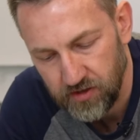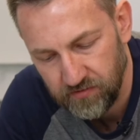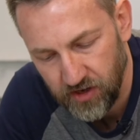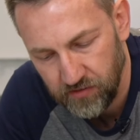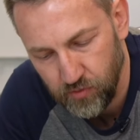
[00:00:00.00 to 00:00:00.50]

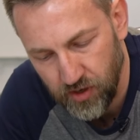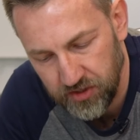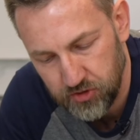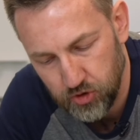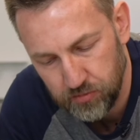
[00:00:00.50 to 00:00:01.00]
Valve
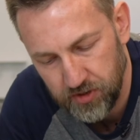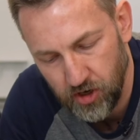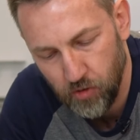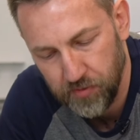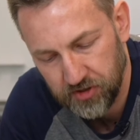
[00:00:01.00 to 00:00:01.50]
1 should be
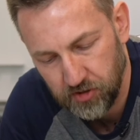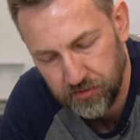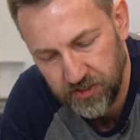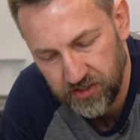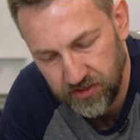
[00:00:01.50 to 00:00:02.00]
open
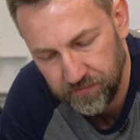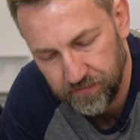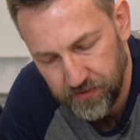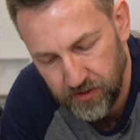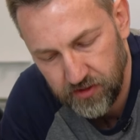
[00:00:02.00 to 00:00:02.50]
completely,
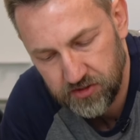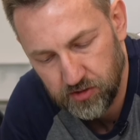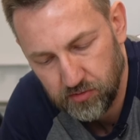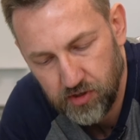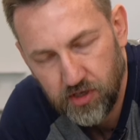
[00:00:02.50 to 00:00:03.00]

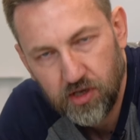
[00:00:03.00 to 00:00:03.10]
so